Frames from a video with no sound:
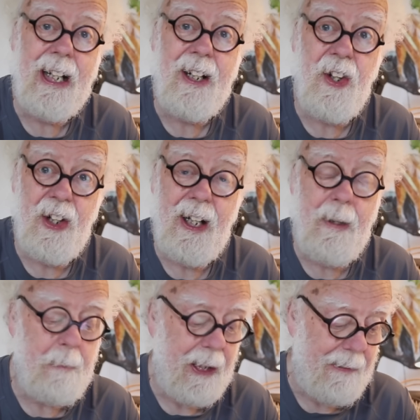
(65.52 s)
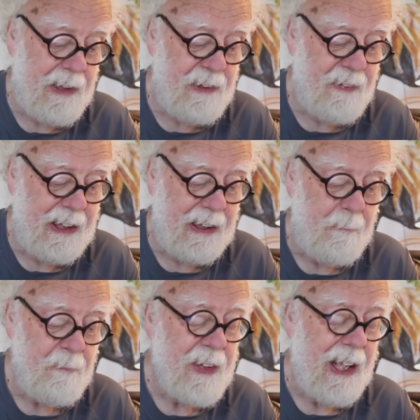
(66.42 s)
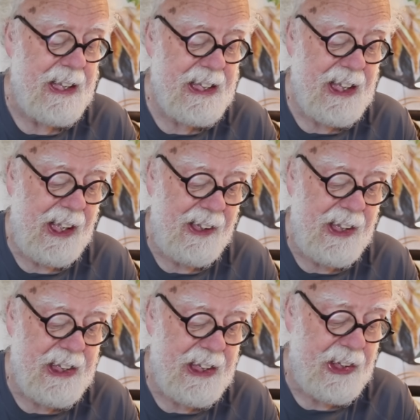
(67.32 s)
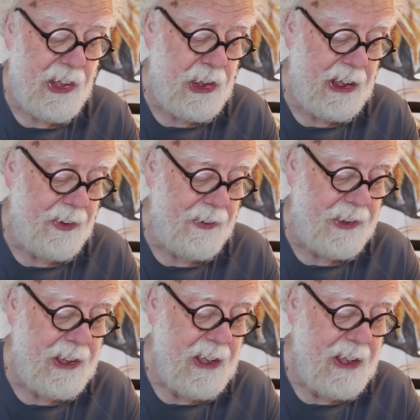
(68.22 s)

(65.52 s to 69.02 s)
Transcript: in their biosphere and silence is a shield?